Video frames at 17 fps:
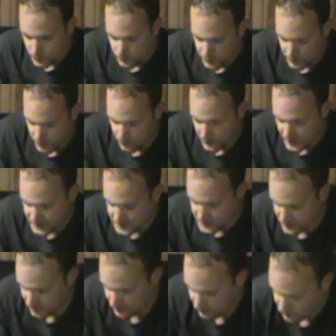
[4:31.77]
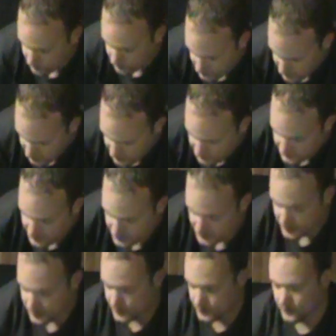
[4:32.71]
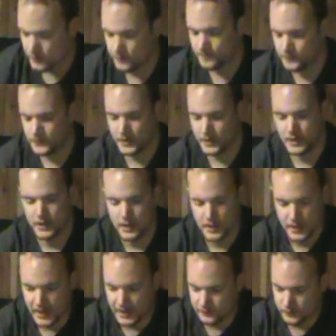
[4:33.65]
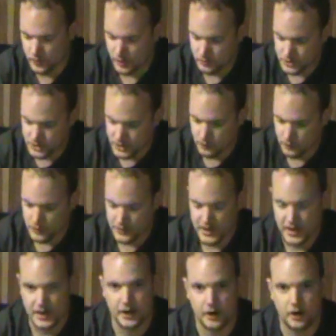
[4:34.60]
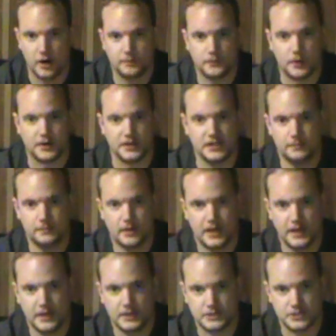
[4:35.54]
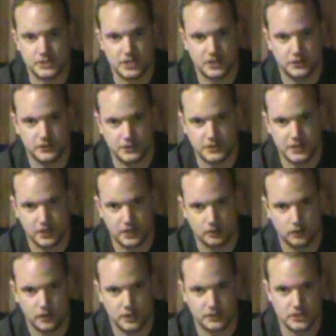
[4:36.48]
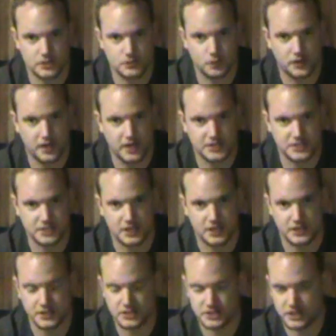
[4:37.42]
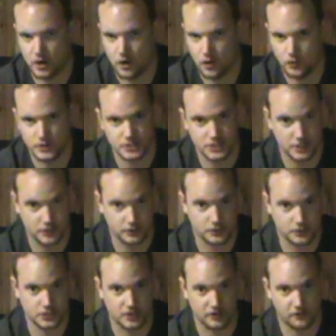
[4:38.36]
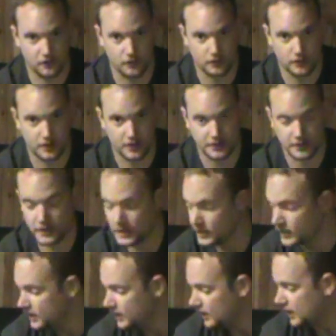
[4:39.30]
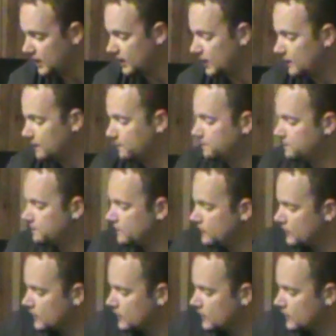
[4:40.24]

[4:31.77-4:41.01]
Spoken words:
We got all that stuff. And then after I was done with that, I hopped on eBay, decided to take a look at this one guy's site because he always got good stuff going on.